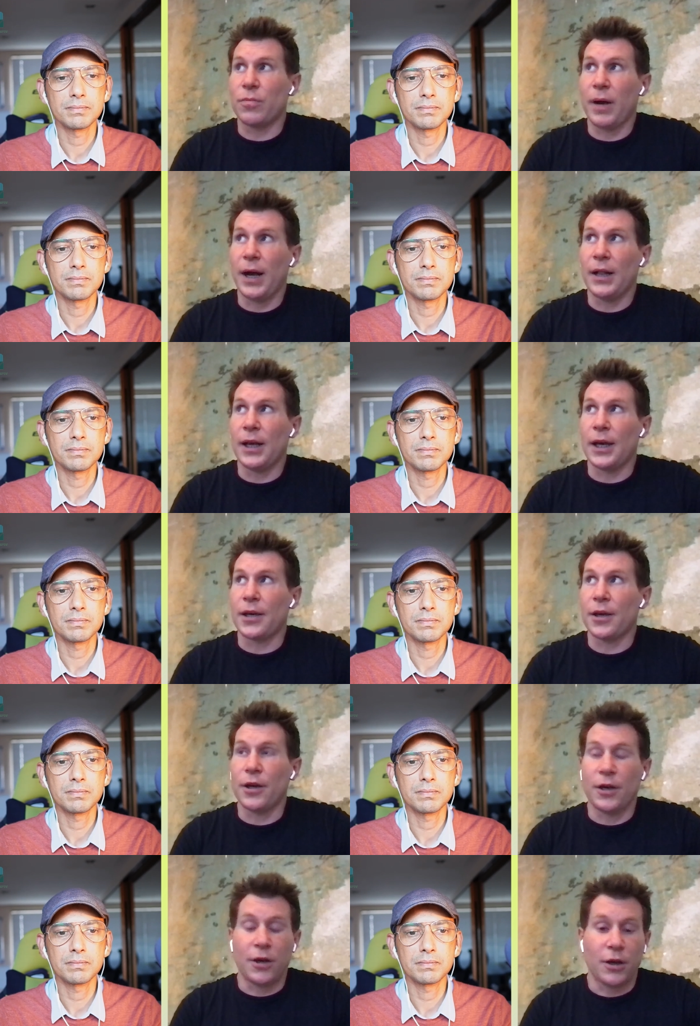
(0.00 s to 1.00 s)
Speaker 1: talk about, like
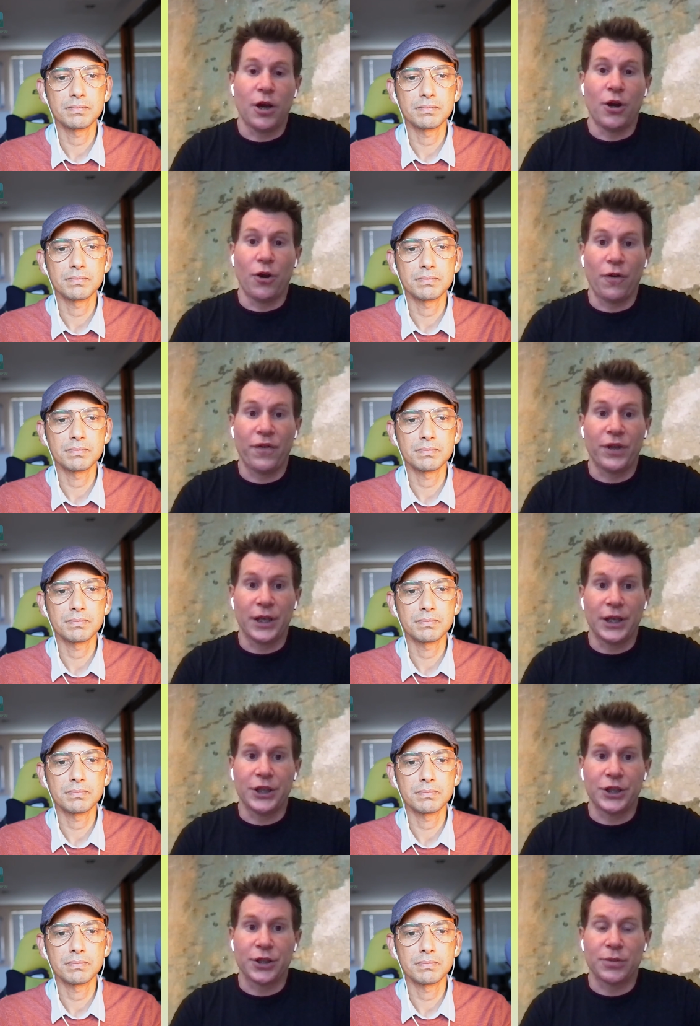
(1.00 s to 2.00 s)
an offer
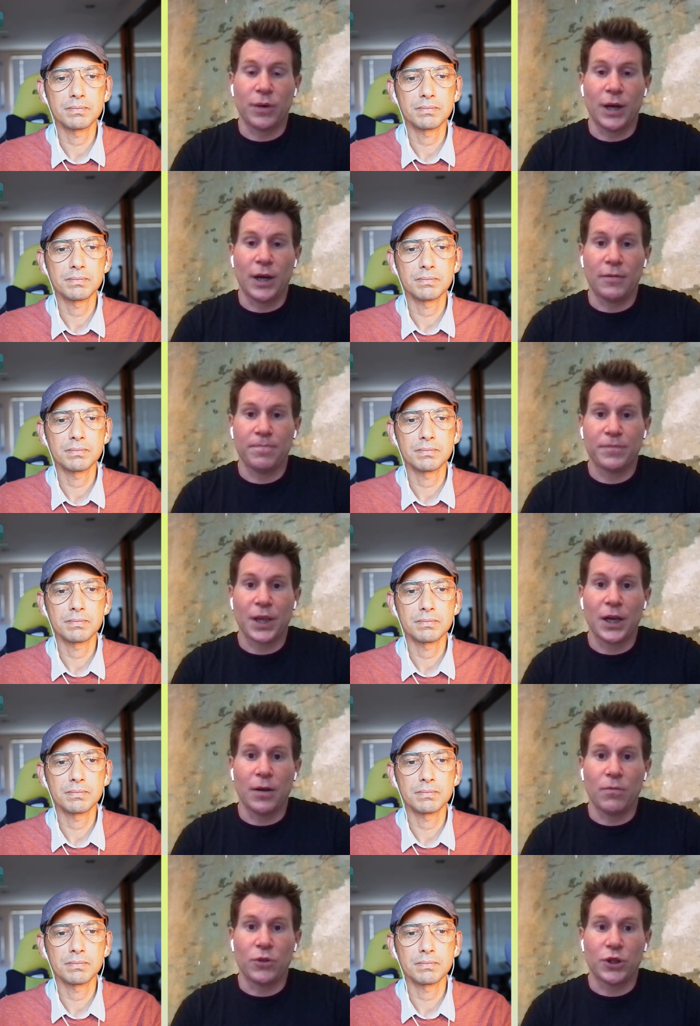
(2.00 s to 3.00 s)
niche as well,
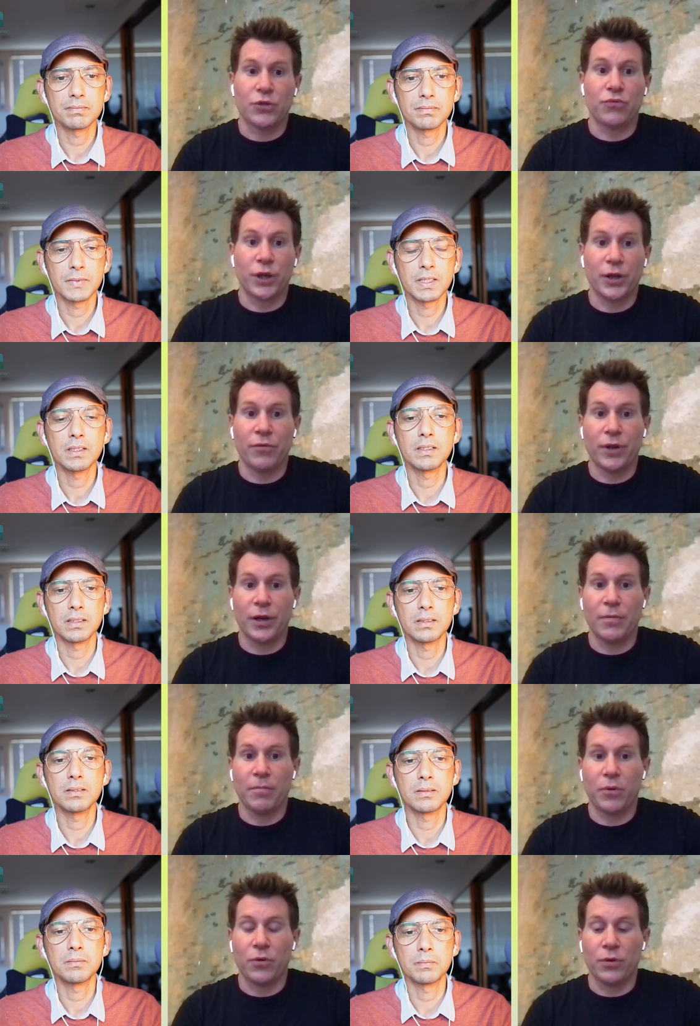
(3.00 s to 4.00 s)
which is really, really
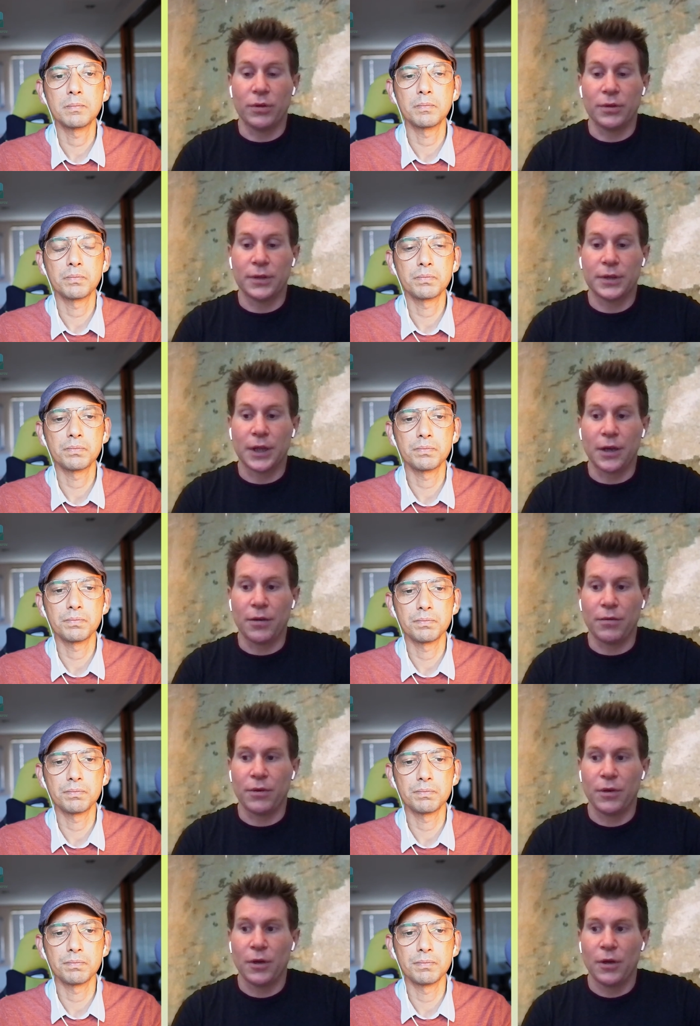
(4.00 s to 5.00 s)
important. So
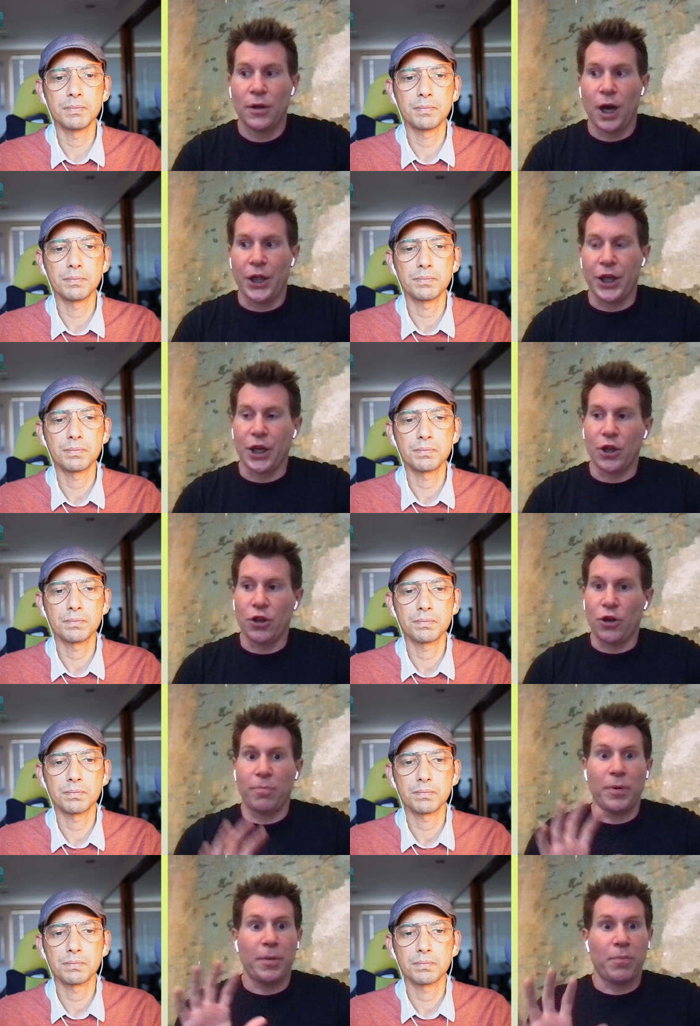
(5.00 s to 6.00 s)
I think a lot
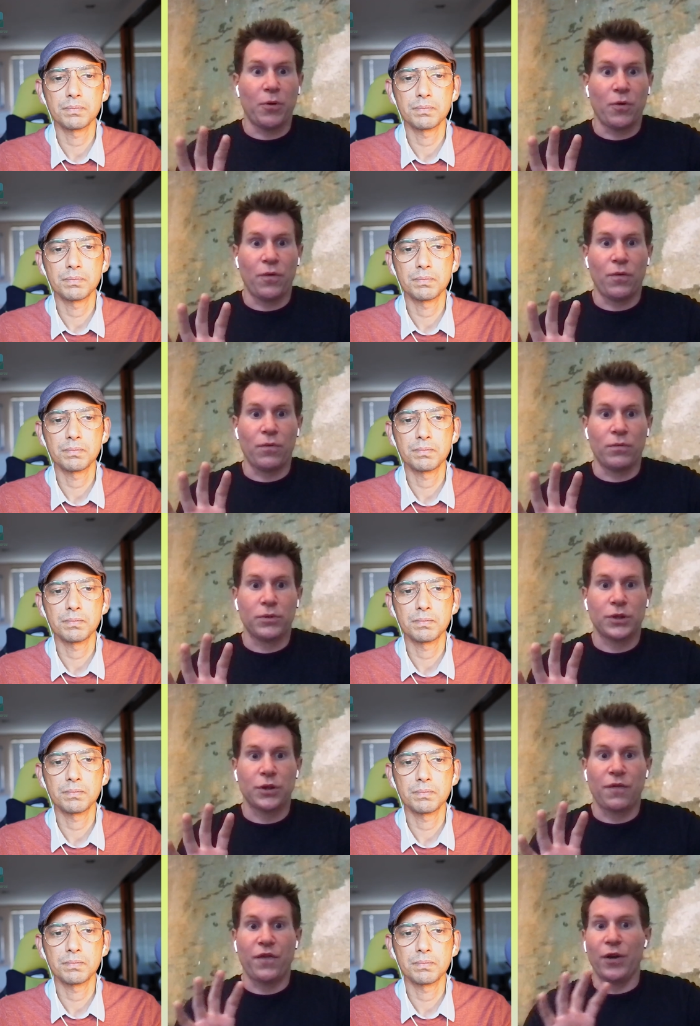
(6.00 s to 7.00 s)
of people
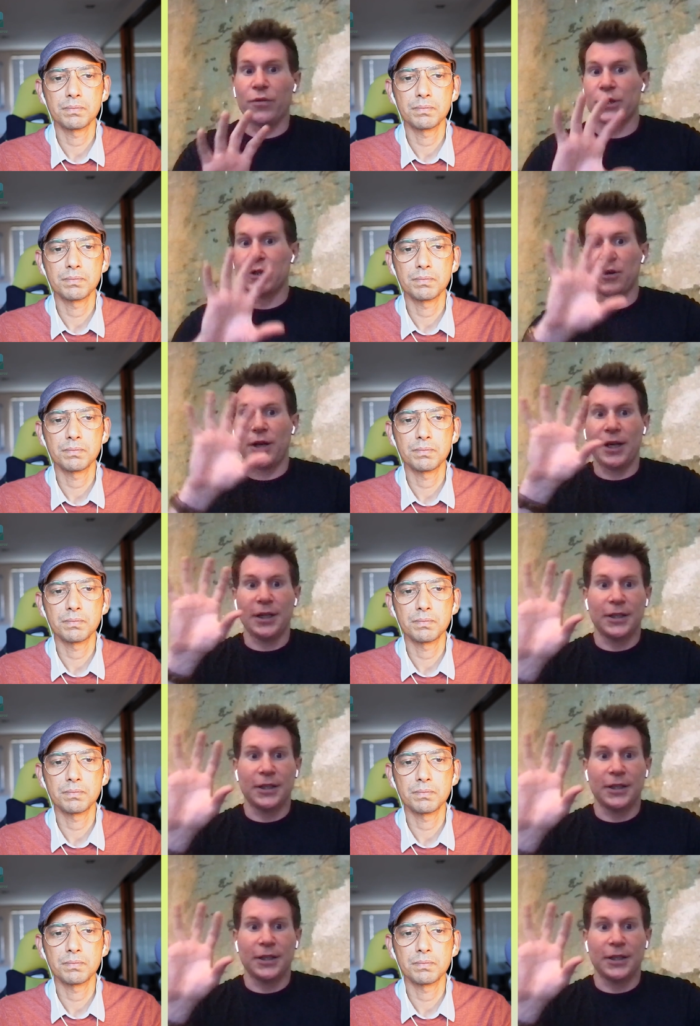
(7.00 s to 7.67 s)
sort of focus on